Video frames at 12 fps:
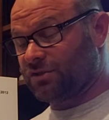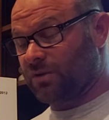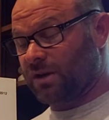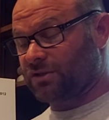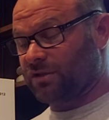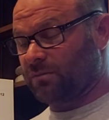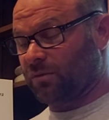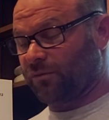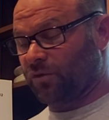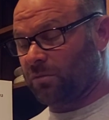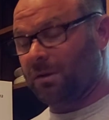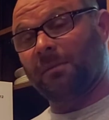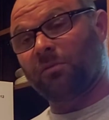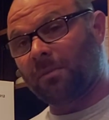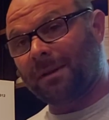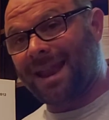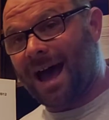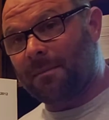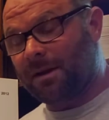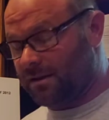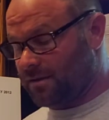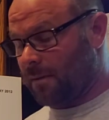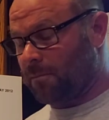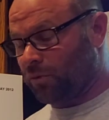direction, and preferably a
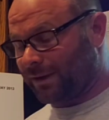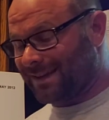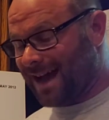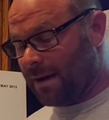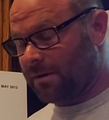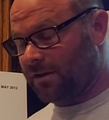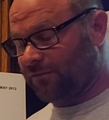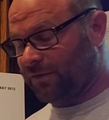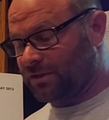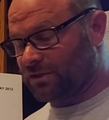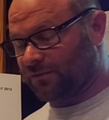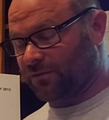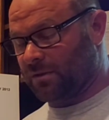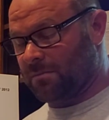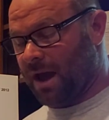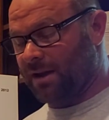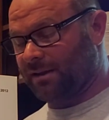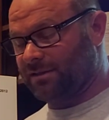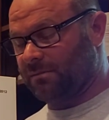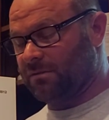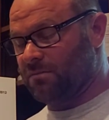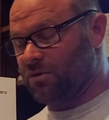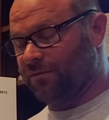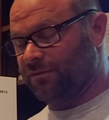predominant feature for the bounding team to
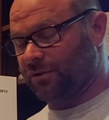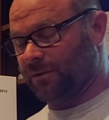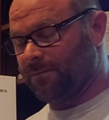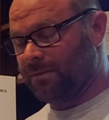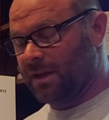move to.